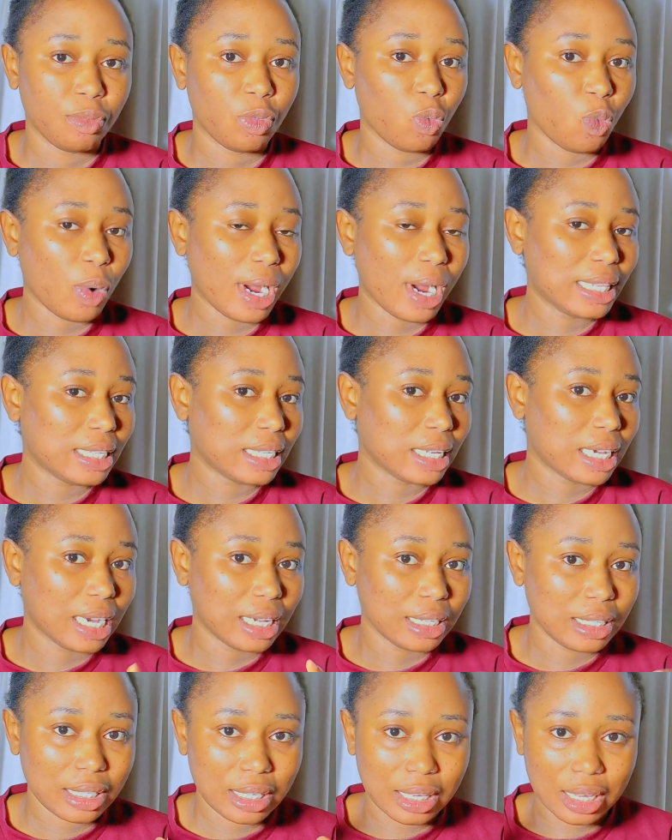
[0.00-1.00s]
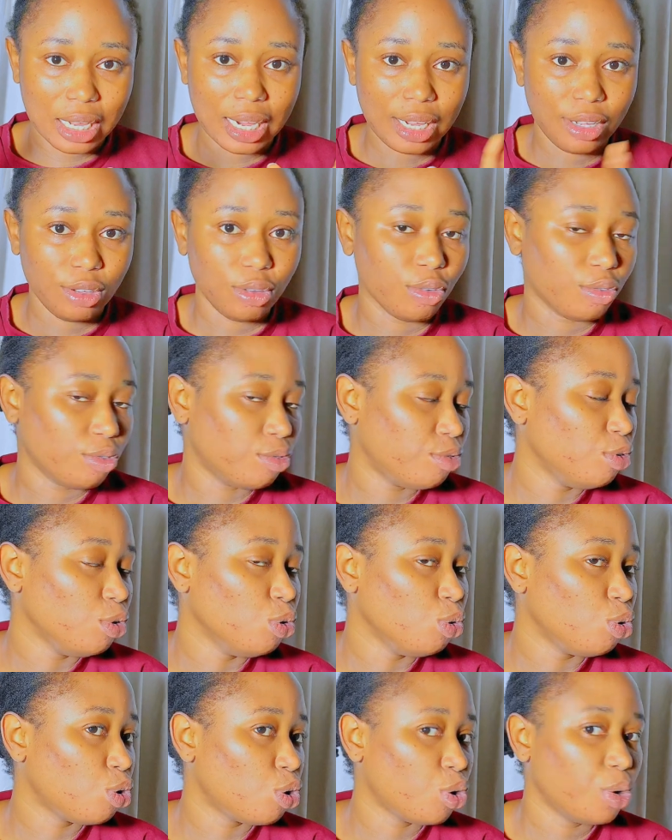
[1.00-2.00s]
white cast kind of
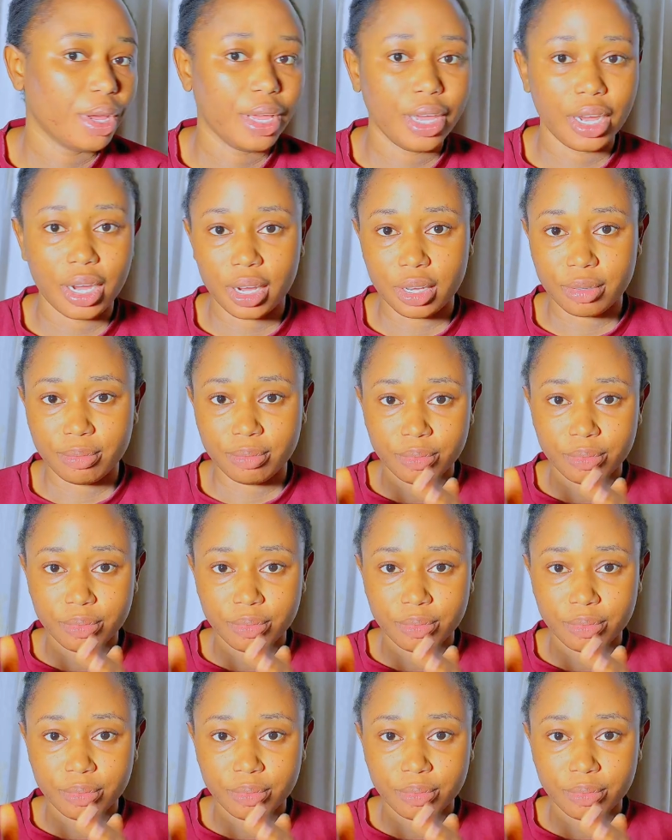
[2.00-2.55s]
look. Yeah,